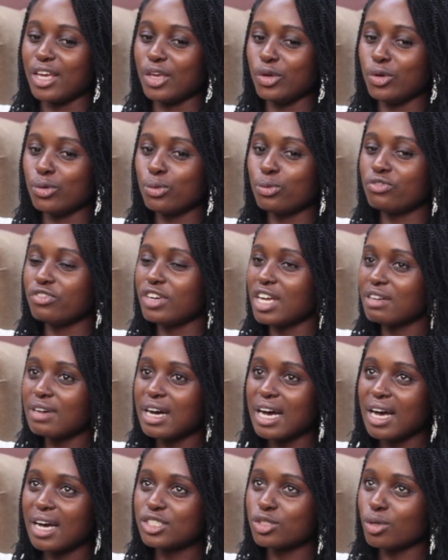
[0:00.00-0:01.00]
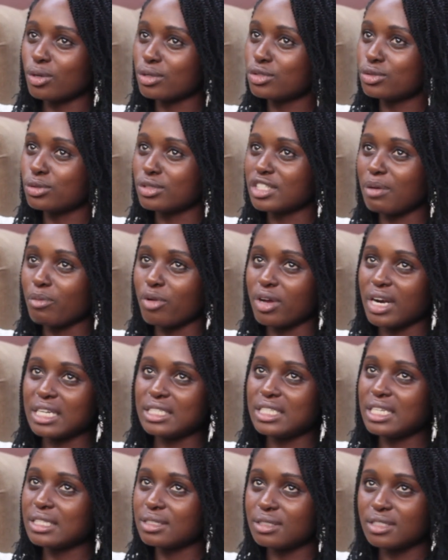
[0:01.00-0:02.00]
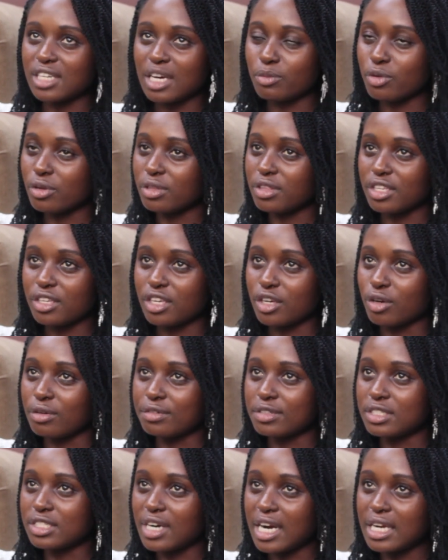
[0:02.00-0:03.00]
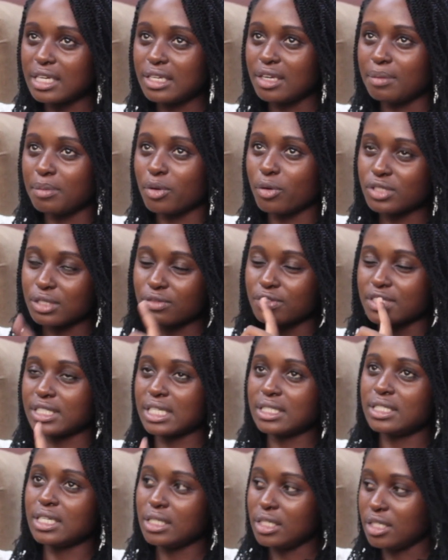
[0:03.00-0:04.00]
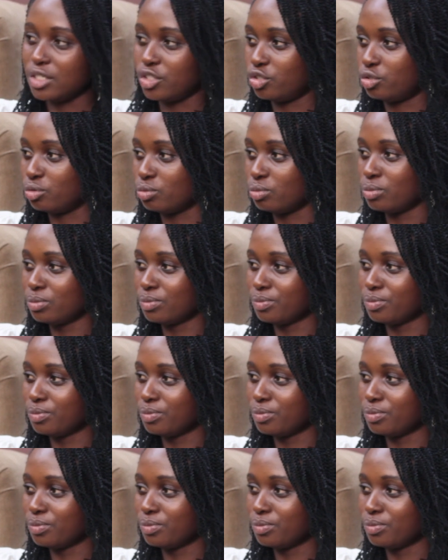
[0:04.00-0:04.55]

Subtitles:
you've never talked to someone until the time you're thinking of striking because of a certain issue.